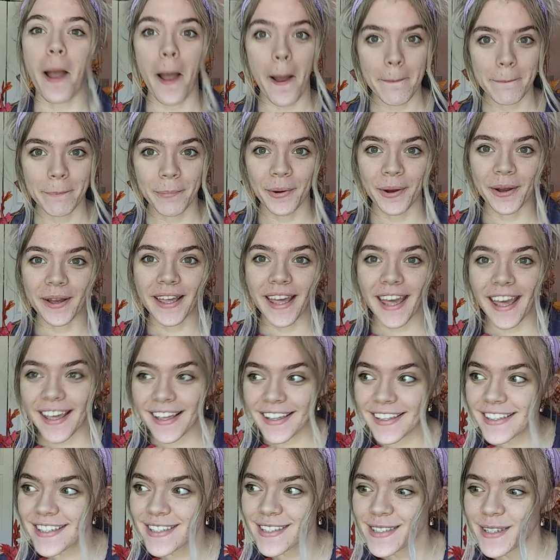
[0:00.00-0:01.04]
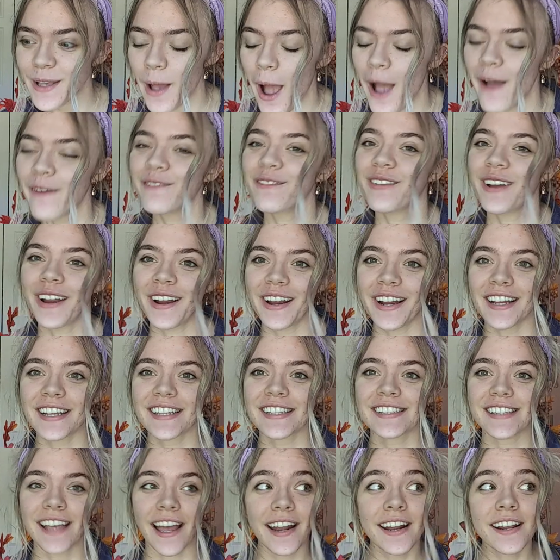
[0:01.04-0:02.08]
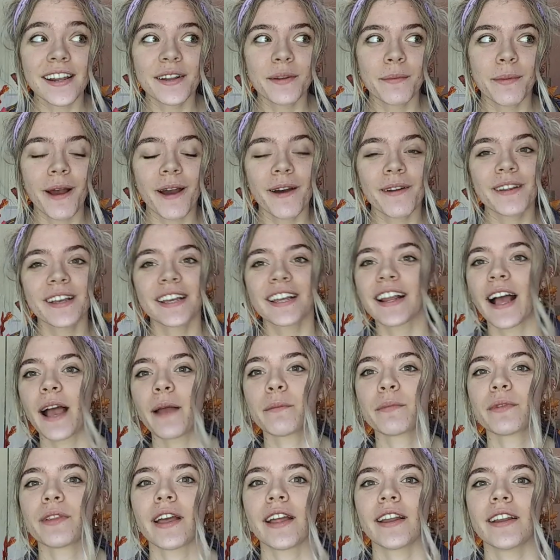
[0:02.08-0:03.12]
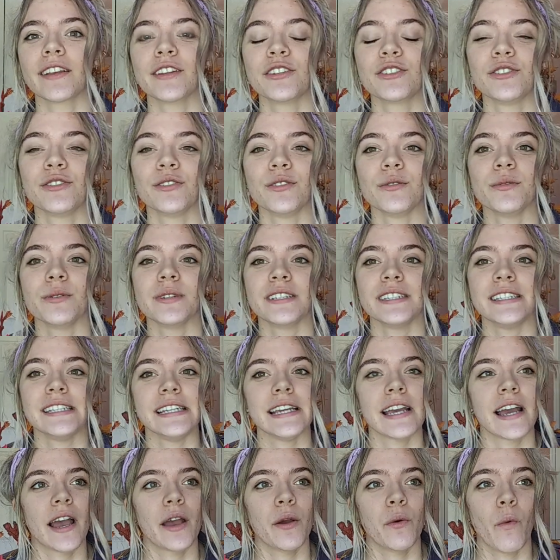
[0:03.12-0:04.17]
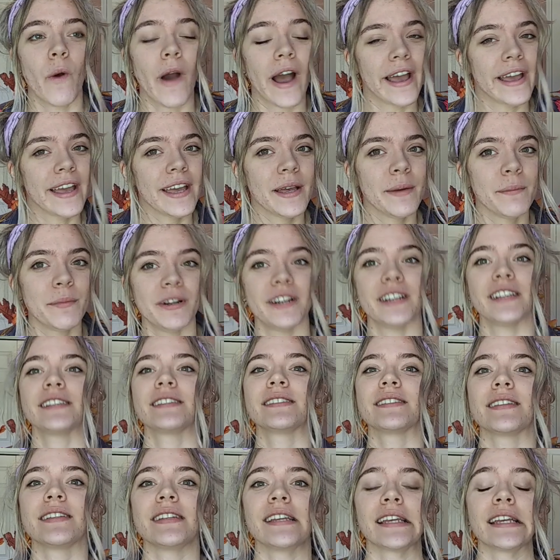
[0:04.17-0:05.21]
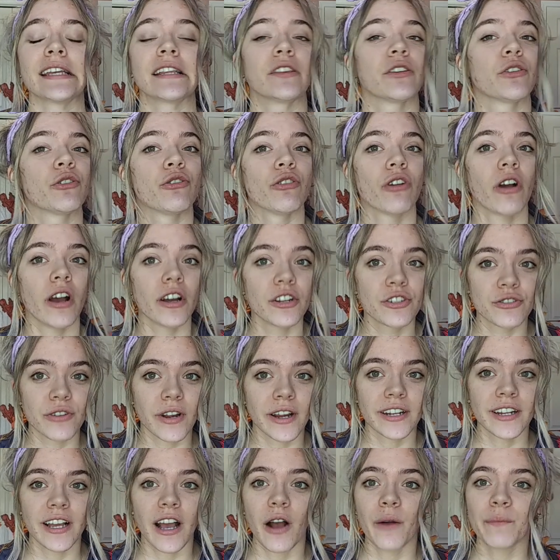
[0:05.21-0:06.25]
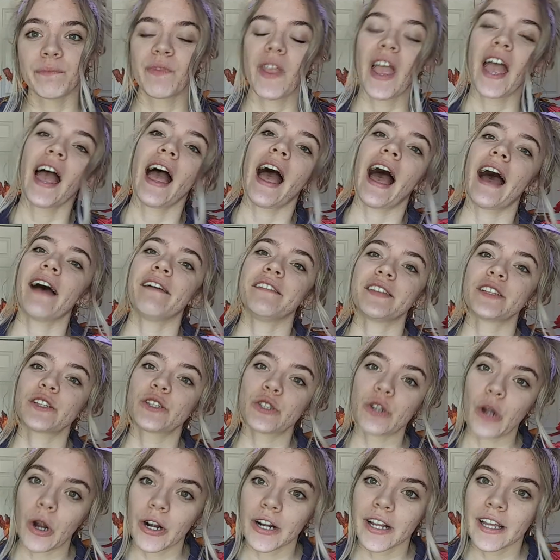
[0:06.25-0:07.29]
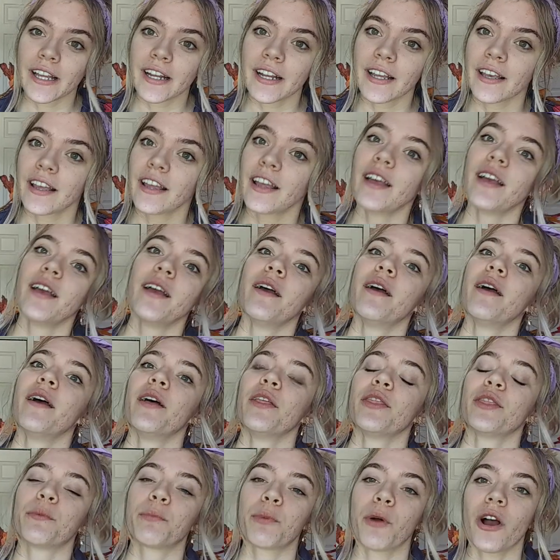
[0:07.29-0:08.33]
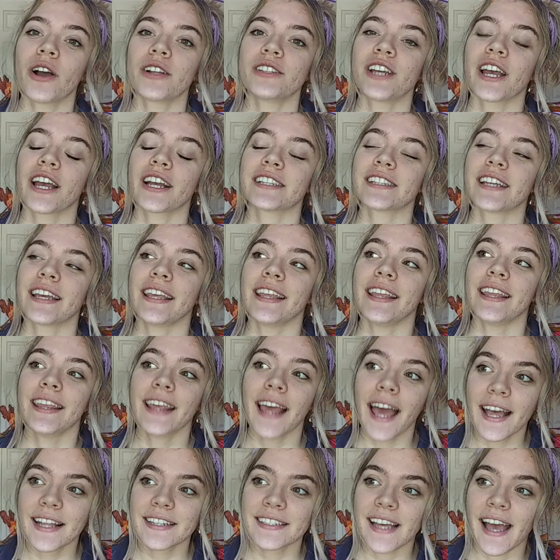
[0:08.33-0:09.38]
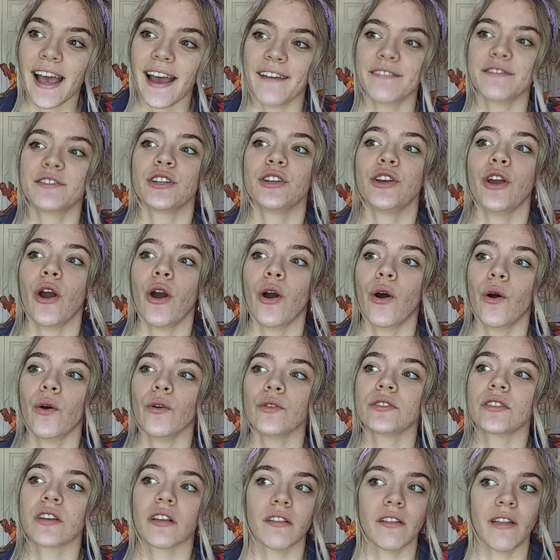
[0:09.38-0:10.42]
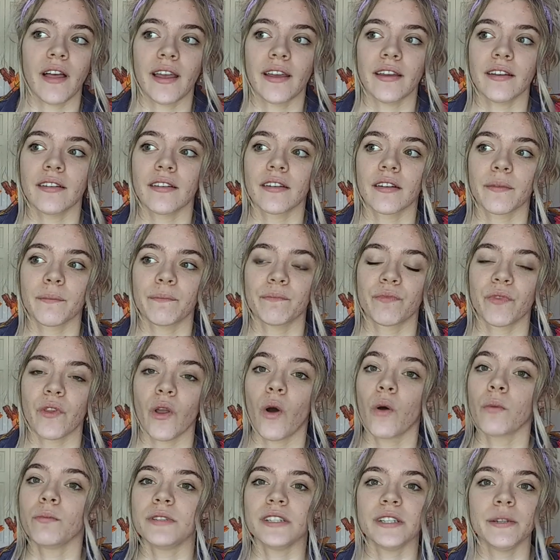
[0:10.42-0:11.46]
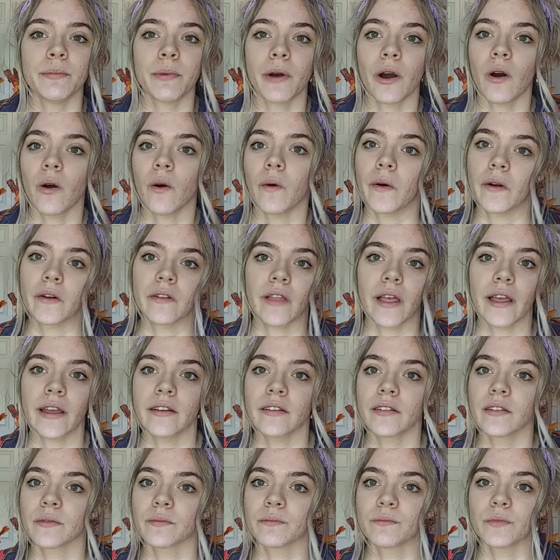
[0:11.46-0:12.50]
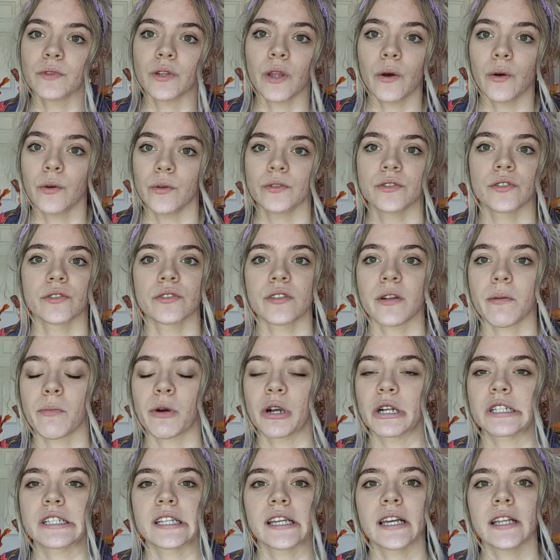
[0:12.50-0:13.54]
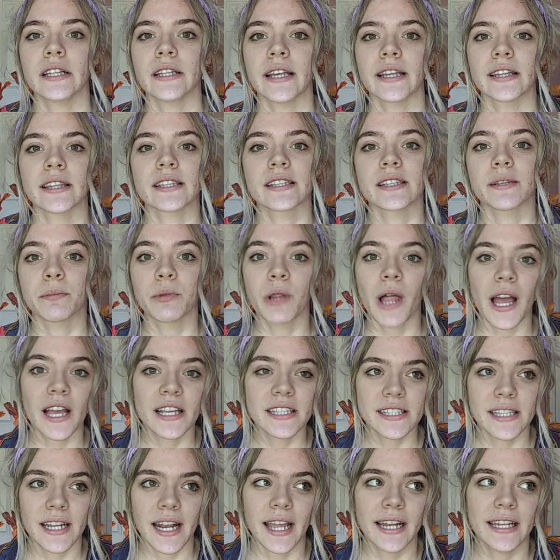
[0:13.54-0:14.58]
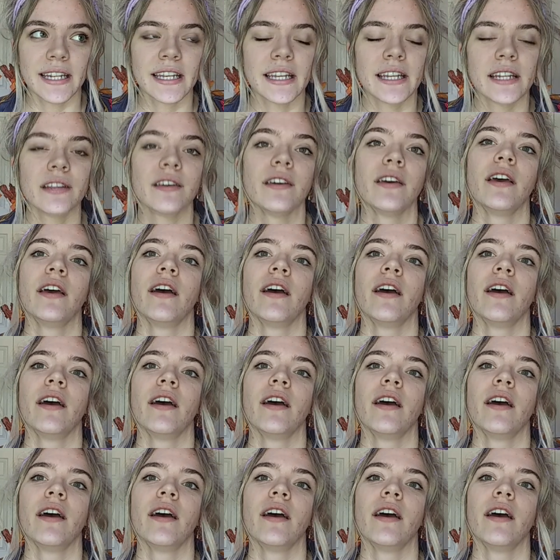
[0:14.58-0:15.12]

a bookcase. I'm very excited about it. I'm planning to D I Y it, but it's sitting in the garage right now. I haven't started the project yet. I have to go to like Home Depot or like Lowe's or somewhere to get like the supplies that I need,